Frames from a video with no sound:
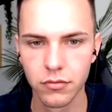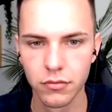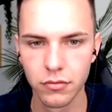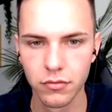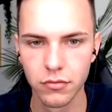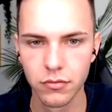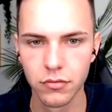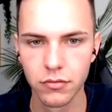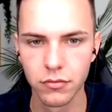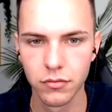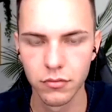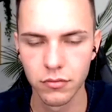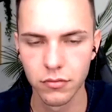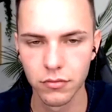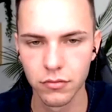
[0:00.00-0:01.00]

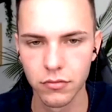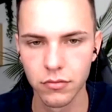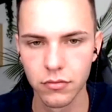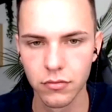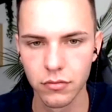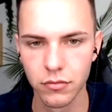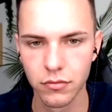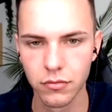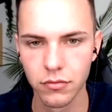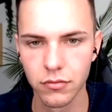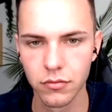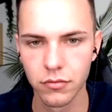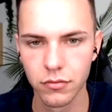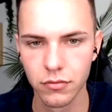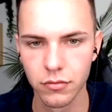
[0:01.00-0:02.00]

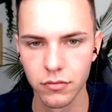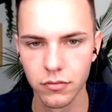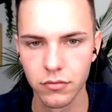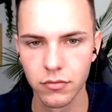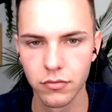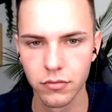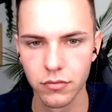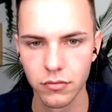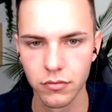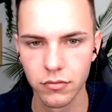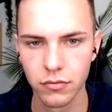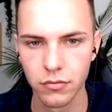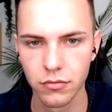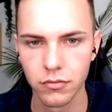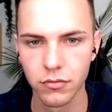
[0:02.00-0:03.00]

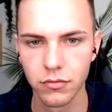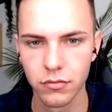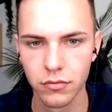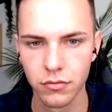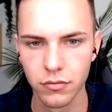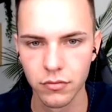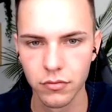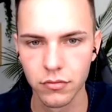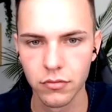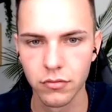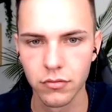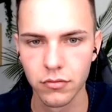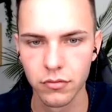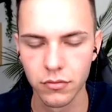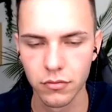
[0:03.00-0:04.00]

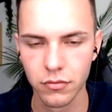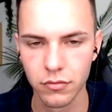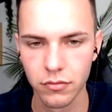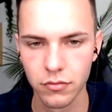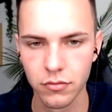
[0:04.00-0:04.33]
(not speaking)